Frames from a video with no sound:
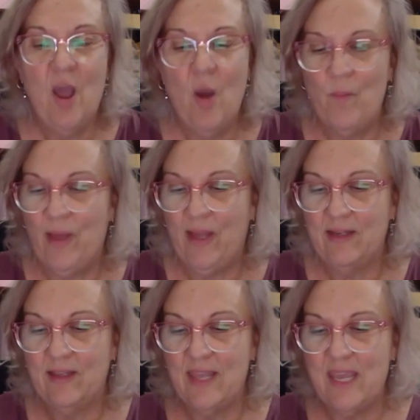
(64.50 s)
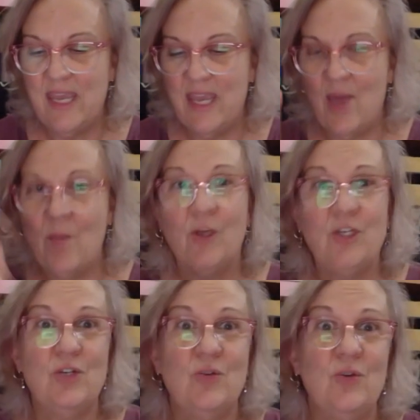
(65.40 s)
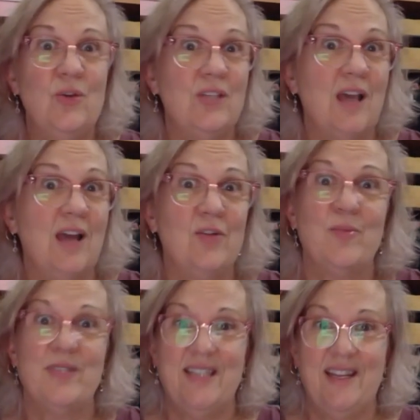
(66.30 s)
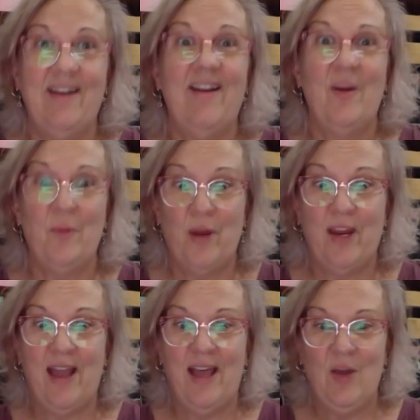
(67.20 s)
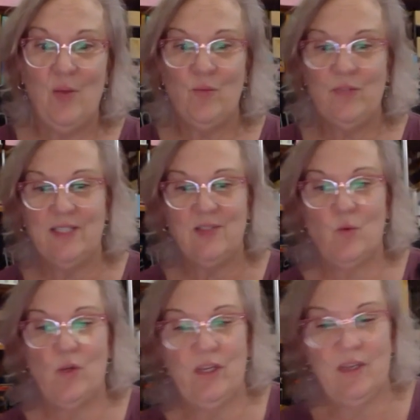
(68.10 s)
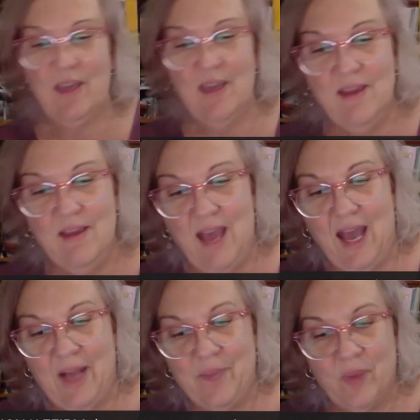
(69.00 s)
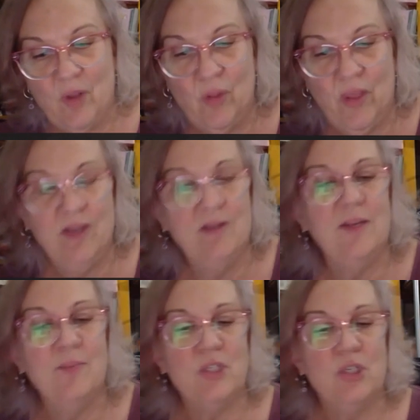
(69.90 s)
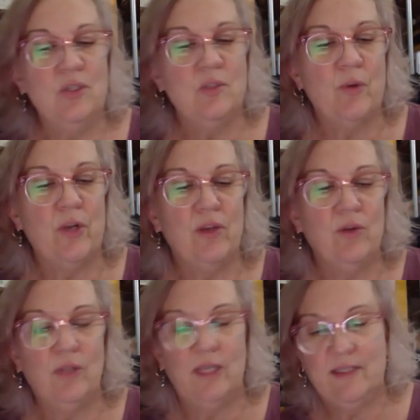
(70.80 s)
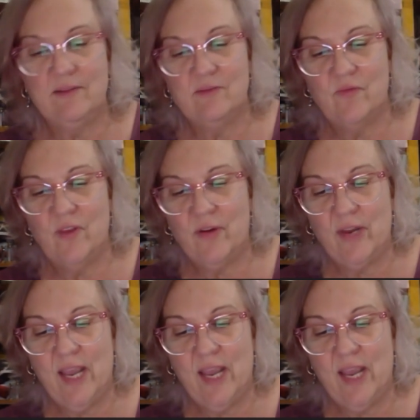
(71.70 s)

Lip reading: but the emotional use 100% does work. Although number 2 is pretty cool and very